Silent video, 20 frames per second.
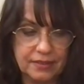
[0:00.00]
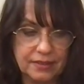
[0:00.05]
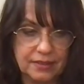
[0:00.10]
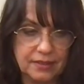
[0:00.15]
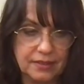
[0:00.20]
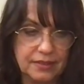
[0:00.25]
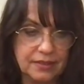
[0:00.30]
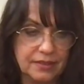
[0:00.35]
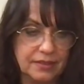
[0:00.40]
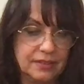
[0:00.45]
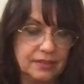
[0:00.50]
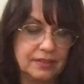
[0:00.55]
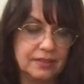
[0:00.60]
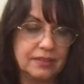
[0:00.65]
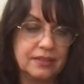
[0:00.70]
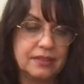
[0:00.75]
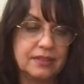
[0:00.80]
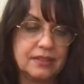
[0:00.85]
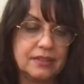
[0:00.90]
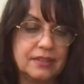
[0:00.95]

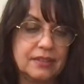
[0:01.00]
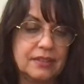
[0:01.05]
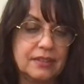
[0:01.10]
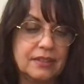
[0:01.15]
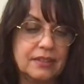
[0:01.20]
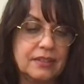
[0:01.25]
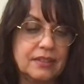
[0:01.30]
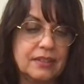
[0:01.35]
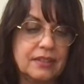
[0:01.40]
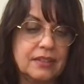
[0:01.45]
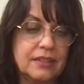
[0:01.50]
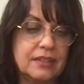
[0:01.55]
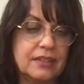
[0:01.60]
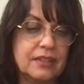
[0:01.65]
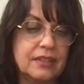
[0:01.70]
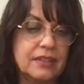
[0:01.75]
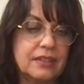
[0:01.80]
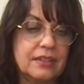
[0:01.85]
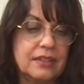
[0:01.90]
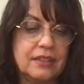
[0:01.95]

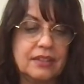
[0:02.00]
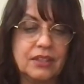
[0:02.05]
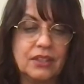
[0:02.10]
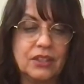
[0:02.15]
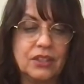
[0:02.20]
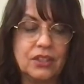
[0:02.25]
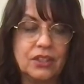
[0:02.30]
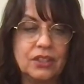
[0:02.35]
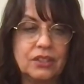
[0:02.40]
(silence)